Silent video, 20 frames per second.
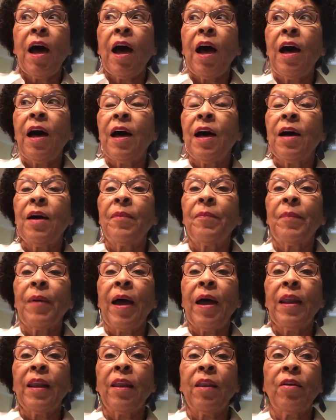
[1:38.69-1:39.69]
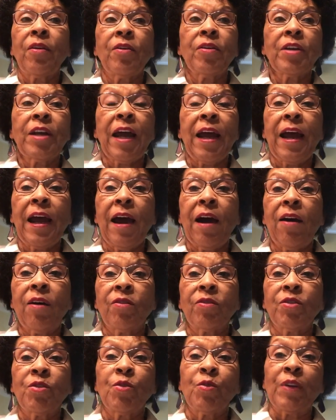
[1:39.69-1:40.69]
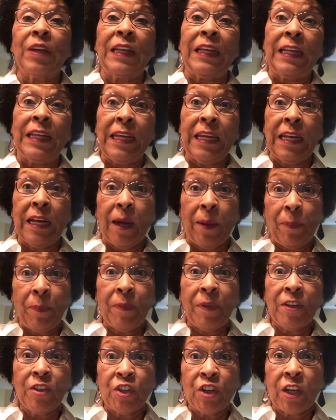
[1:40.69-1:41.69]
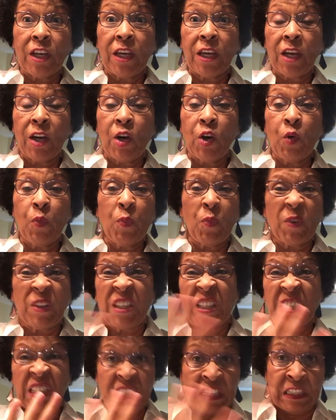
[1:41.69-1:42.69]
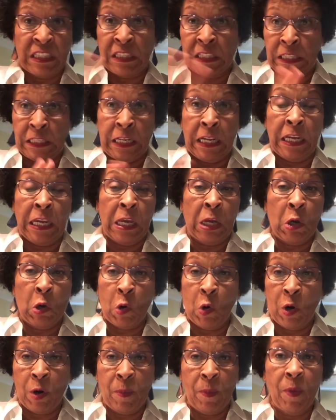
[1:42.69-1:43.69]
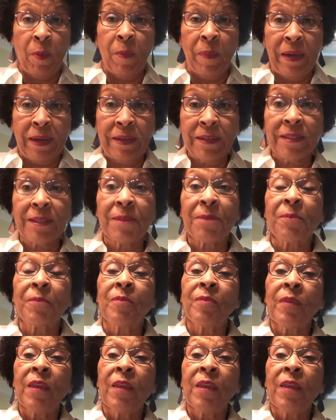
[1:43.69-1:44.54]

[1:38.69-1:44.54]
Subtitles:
I learned how to clean up the chicken coop, which is a stinky, horrible mess.